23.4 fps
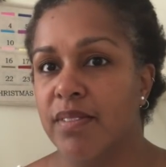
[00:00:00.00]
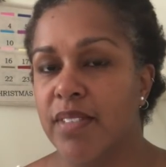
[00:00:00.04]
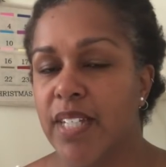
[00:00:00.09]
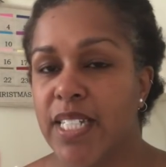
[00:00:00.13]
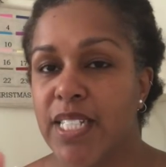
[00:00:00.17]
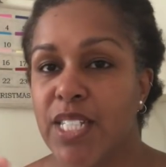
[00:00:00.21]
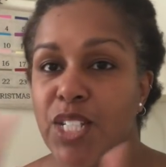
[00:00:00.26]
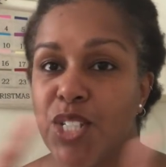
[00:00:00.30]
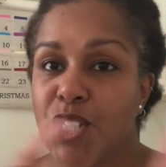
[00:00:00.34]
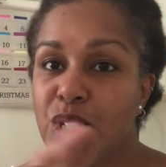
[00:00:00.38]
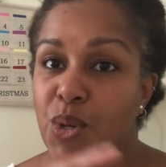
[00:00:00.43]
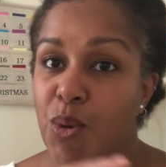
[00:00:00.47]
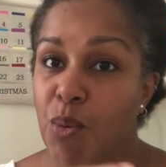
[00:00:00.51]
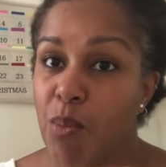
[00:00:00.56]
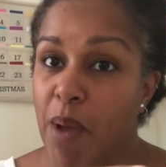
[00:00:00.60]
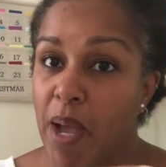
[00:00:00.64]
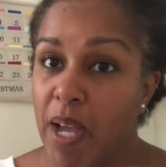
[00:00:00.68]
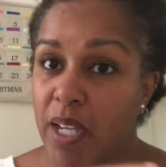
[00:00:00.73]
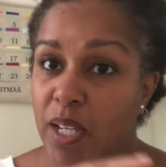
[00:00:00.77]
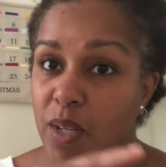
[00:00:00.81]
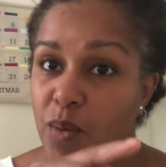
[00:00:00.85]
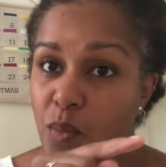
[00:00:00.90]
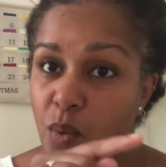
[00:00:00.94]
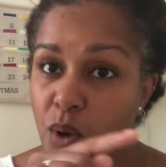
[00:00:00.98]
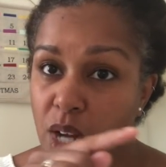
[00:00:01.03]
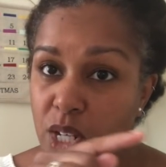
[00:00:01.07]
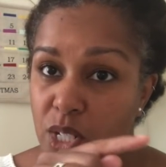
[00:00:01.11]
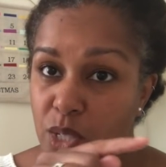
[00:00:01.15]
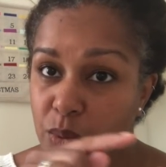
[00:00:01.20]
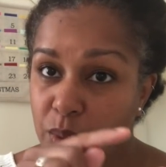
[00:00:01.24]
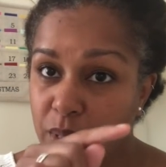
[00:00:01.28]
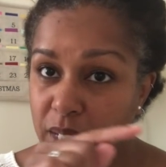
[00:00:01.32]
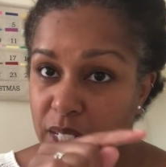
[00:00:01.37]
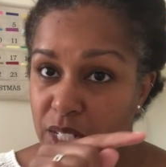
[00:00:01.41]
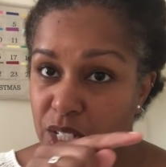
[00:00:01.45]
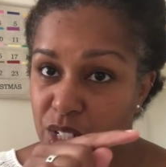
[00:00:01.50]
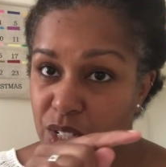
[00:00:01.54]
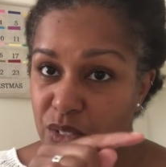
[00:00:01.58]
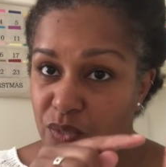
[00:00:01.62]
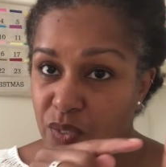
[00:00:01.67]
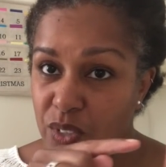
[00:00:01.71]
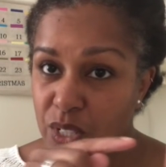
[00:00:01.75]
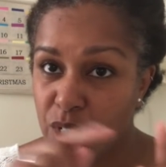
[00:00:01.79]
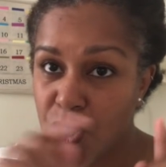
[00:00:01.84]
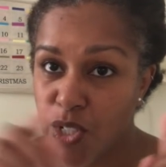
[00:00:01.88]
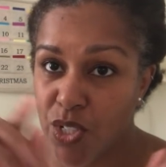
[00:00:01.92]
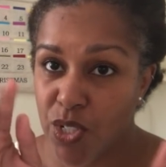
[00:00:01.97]
I didn't go back and watch what I just
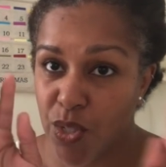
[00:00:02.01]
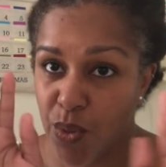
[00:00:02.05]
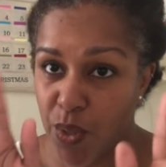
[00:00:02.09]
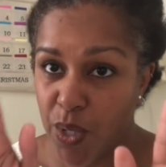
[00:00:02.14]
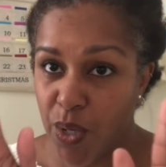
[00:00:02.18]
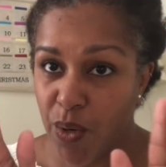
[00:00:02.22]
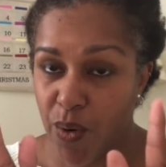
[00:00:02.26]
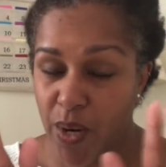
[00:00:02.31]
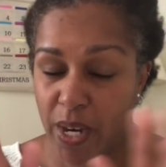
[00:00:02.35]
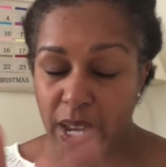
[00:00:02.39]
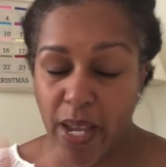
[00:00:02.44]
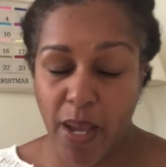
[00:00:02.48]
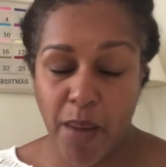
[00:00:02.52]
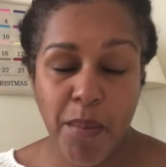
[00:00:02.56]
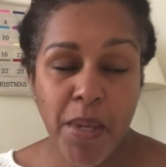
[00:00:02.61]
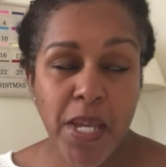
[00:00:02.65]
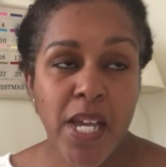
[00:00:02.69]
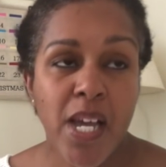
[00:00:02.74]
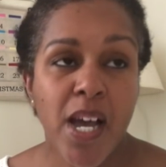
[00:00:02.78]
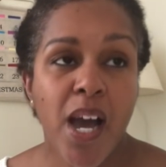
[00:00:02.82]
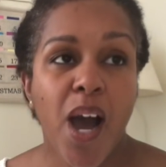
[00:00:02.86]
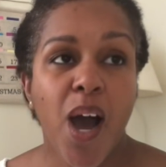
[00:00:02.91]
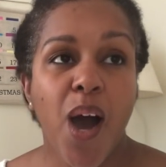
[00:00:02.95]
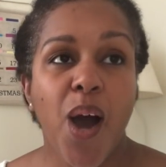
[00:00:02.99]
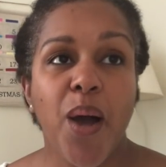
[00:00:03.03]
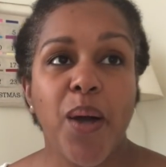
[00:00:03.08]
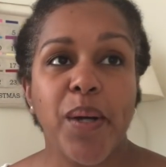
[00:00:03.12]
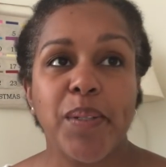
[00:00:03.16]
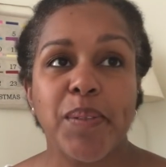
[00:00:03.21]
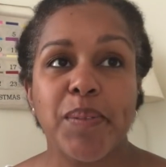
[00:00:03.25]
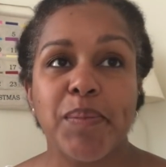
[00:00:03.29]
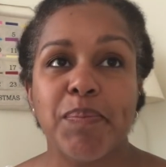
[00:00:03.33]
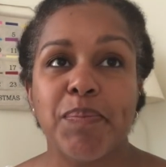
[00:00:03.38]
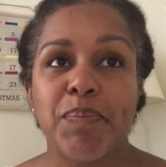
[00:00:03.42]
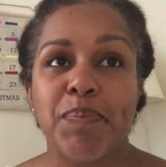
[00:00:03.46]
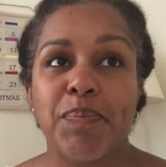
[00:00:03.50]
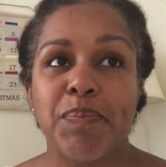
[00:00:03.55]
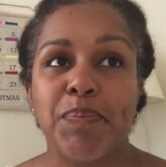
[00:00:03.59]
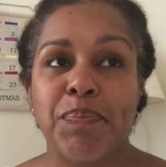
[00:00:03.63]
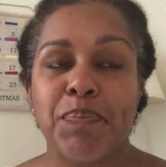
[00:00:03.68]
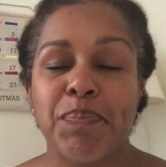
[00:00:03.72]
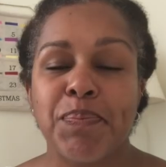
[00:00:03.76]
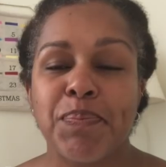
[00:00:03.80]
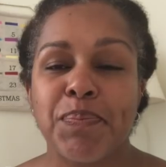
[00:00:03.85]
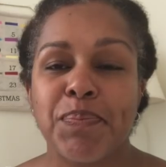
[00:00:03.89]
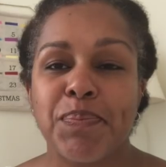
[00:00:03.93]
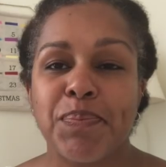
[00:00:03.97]
finished, so here I am.
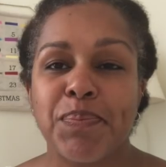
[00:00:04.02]
Um,